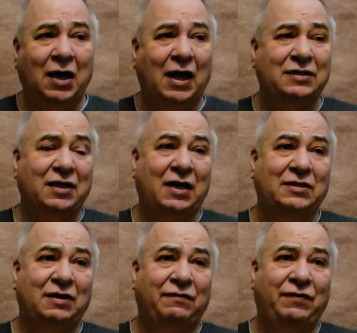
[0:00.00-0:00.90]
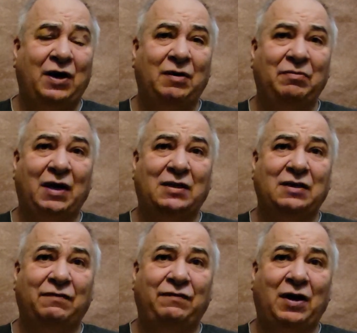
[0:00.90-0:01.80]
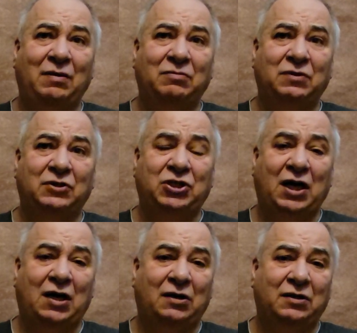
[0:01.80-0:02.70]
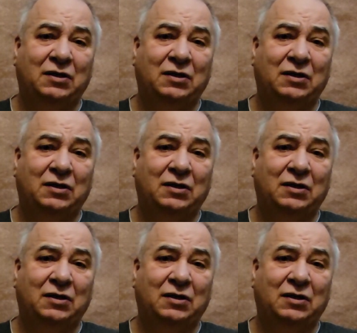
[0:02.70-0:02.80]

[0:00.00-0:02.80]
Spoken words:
As a farm child,